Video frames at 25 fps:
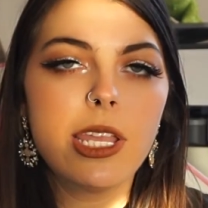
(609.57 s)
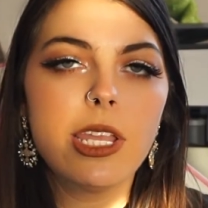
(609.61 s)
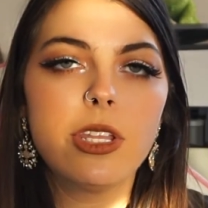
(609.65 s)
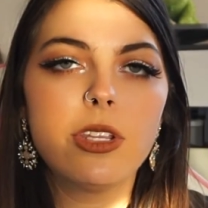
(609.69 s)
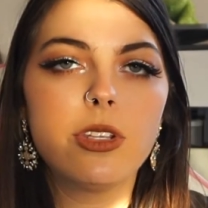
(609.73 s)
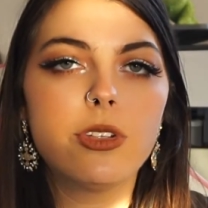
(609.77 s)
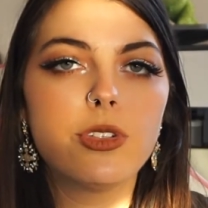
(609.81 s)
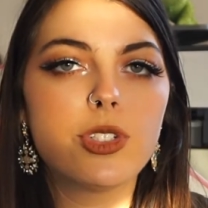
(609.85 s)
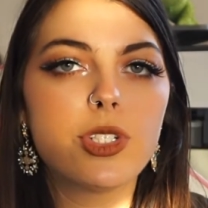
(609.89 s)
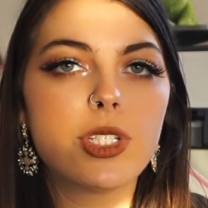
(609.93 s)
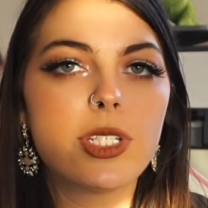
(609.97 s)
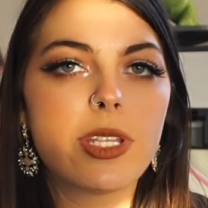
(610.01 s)

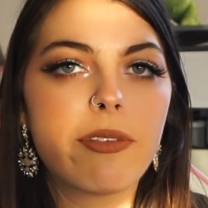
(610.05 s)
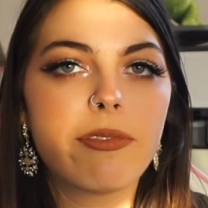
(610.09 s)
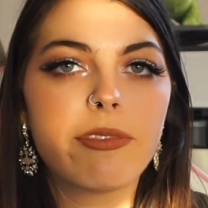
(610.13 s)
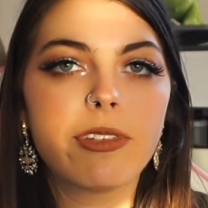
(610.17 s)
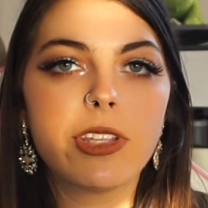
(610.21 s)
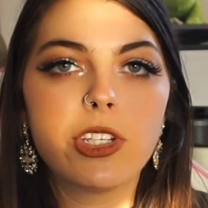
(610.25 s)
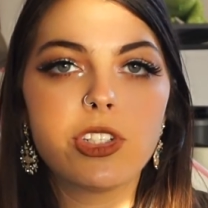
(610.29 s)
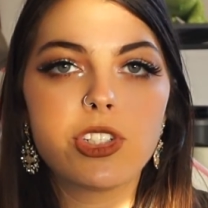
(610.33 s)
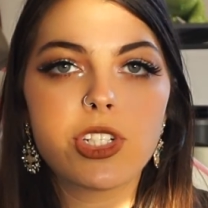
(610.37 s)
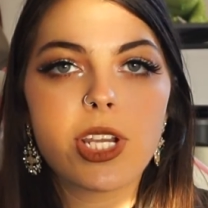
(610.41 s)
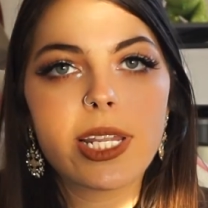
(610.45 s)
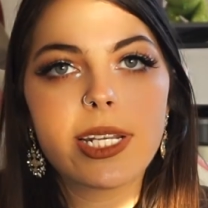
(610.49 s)
You should
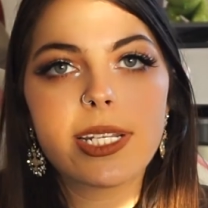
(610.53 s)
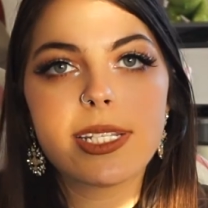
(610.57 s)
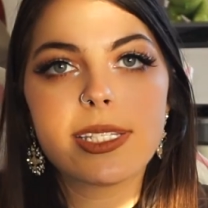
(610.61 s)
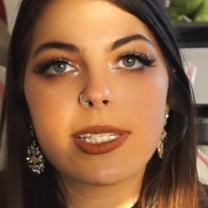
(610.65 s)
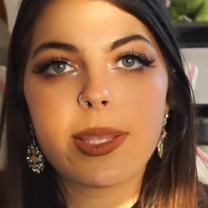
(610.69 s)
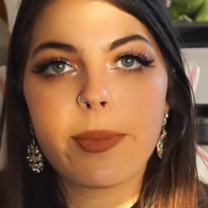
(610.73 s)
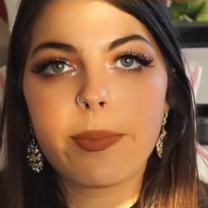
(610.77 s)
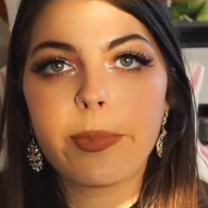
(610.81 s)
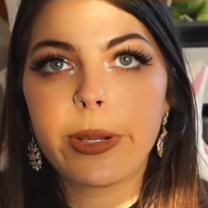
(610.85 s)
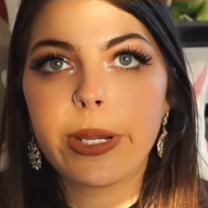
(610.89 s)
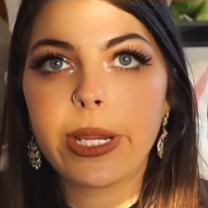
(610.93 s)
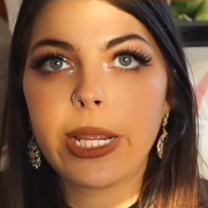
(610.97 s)
definitely try to
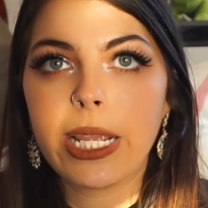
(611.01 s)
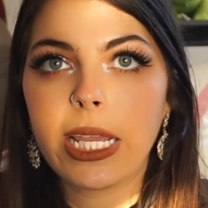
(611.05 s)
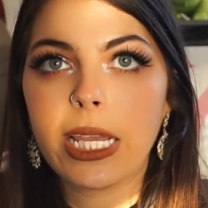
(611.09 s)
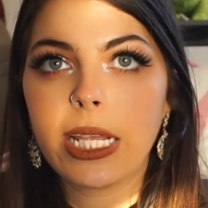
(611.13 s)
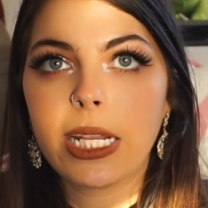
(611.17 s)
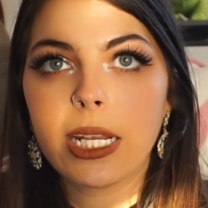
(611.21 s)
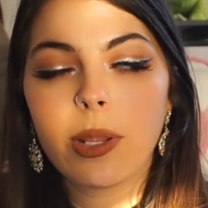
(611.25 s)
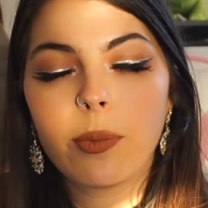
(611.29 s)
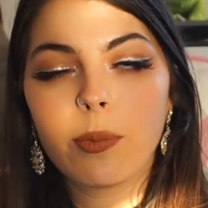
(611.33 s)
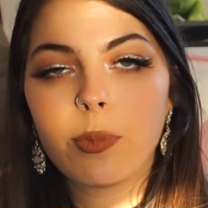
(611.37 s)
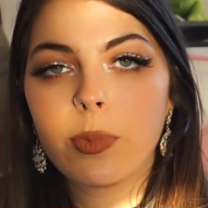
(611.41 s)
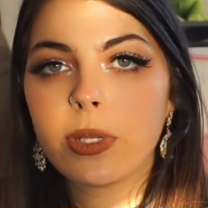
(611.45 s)

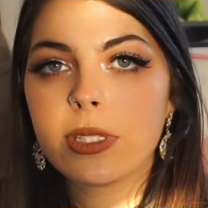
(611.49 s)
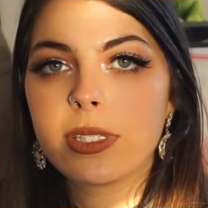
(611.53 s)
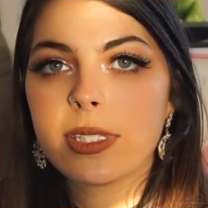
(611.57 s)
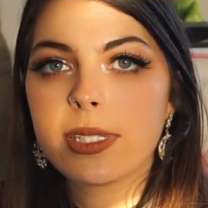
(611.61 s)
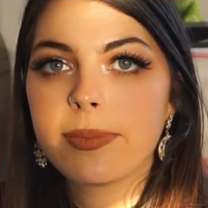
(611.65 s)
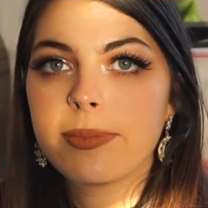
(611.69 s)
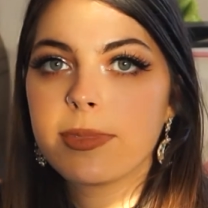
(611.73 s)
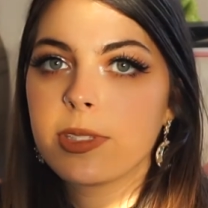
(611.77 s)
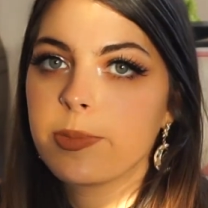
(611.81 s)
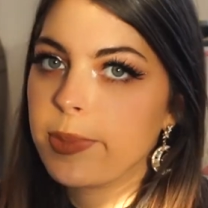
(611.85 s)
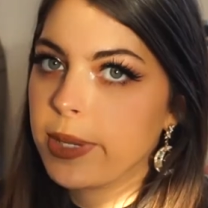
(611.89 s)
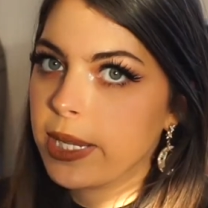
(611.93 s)
separate, put
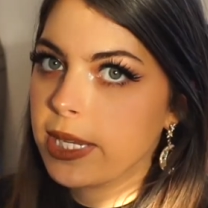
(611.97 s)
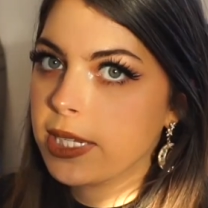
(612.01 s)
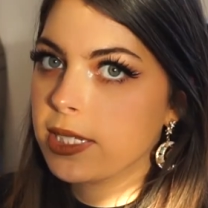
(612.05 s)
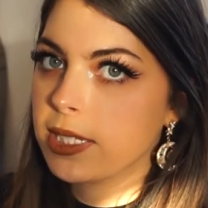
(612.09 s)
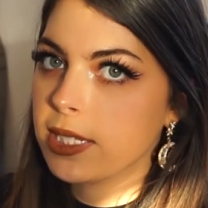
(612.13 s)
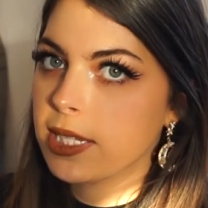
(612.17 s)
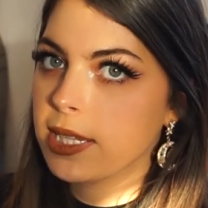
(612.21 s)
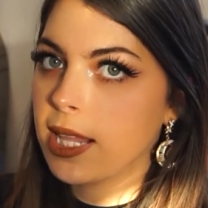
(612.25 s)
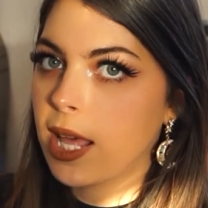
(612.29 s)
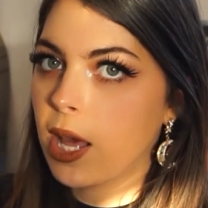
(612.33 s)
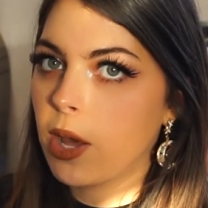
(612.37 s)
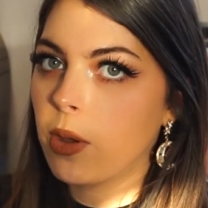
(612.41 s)
some space
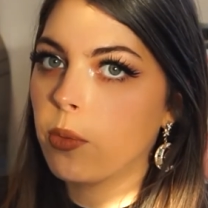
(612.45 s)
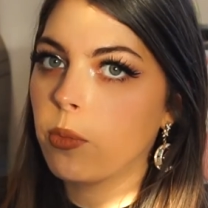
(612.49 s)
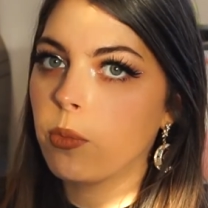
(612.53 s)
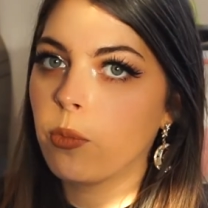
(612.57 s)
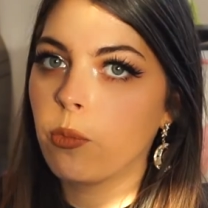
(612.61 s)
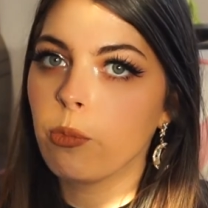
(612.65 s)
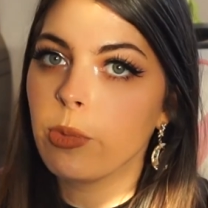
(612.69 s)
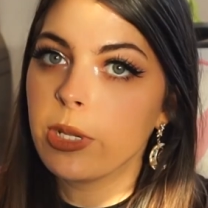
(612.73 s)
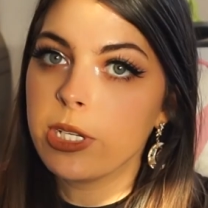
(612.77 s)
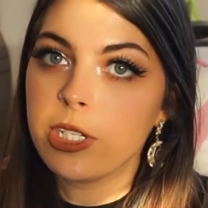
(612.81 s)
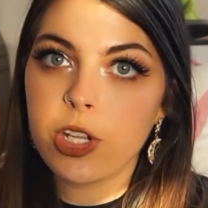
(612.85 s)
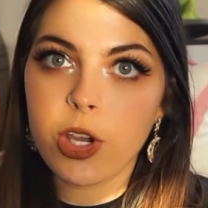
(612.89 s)
in that
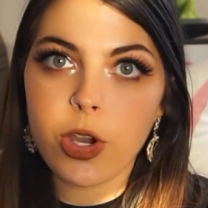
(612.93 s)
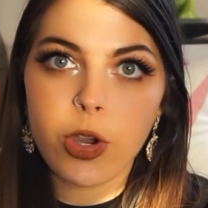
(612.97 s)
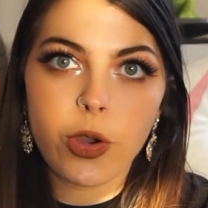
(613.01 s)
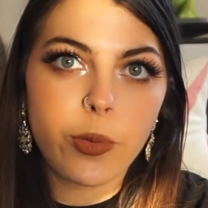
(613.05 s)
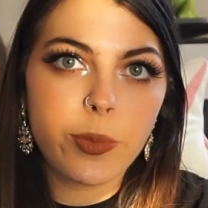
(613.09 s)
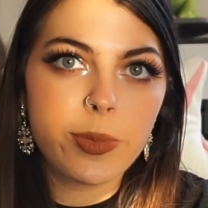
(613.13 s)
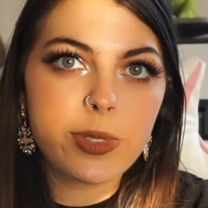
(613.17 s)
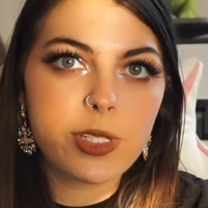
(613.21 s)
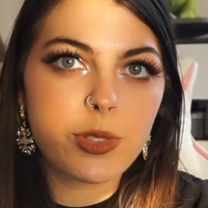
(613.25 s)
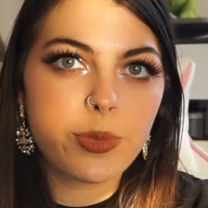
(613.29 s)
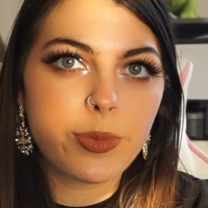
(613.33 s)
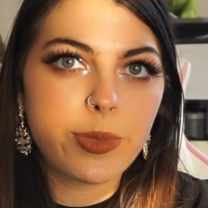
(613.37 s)
window
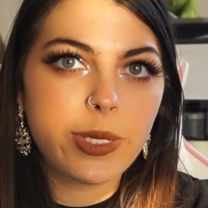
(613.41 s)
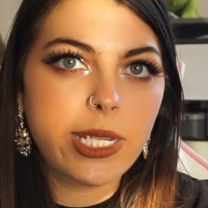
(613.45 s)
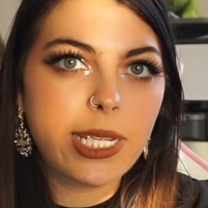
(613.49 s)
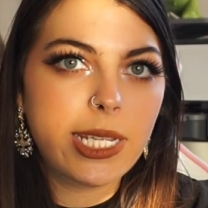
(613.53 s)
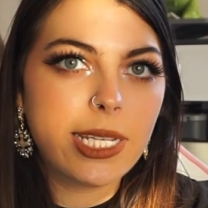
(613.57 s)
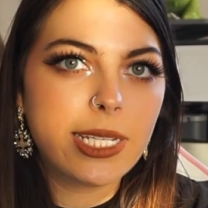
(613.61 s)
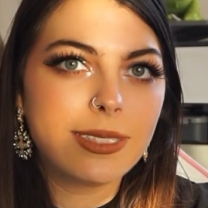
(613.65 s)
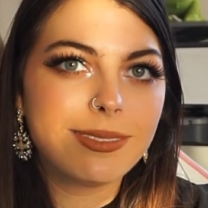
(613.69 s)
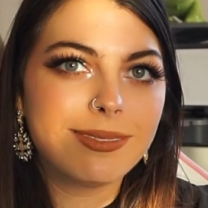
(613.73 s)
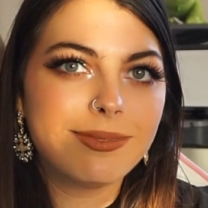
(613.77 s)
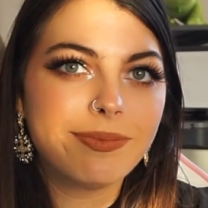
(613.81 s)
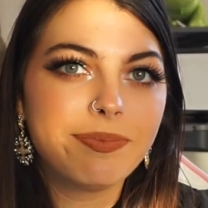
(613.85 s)

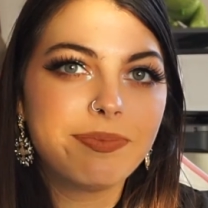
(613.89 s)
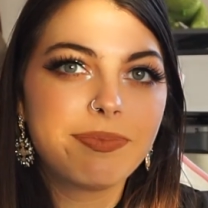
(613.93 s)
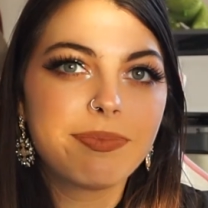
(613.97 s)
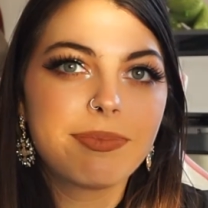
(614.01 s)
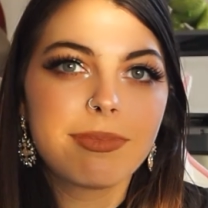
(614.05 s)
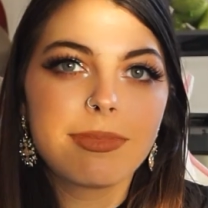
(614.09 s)
between